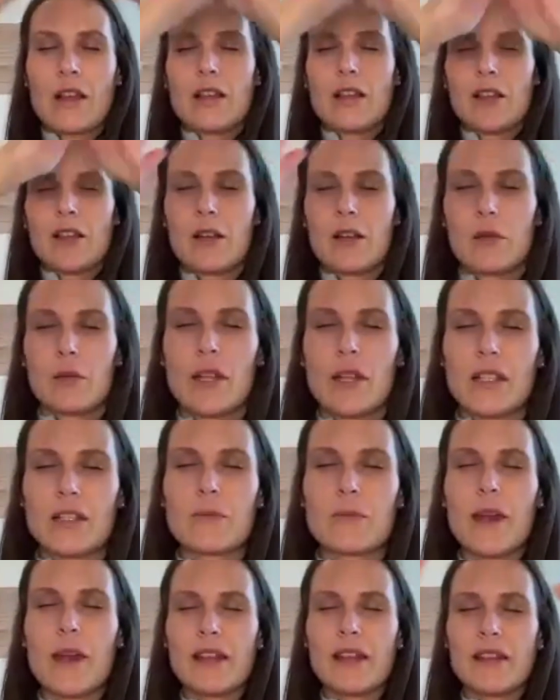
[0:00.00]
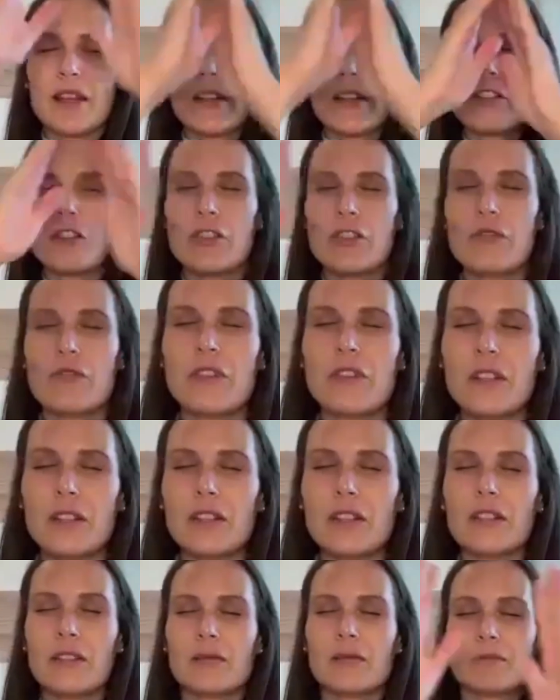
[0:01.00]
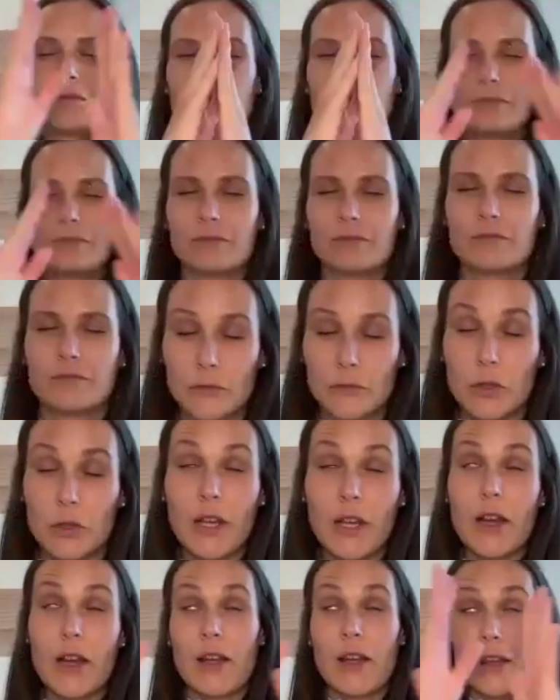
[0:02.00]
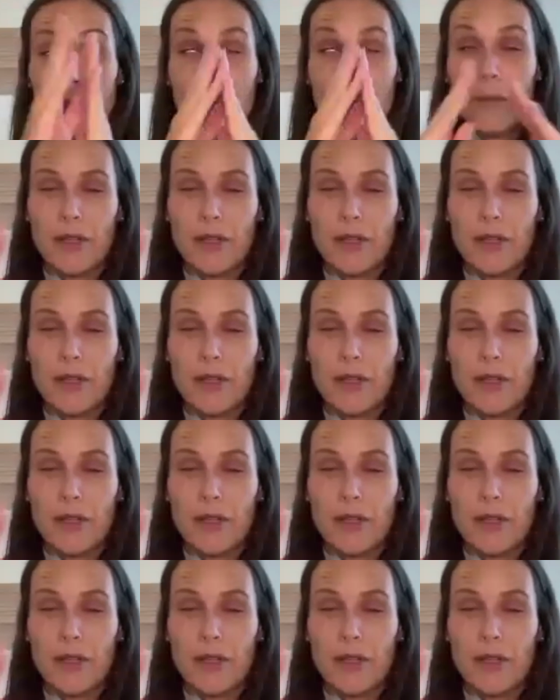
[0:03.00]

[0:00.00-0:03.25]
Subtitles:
And I will expand the energy field. I am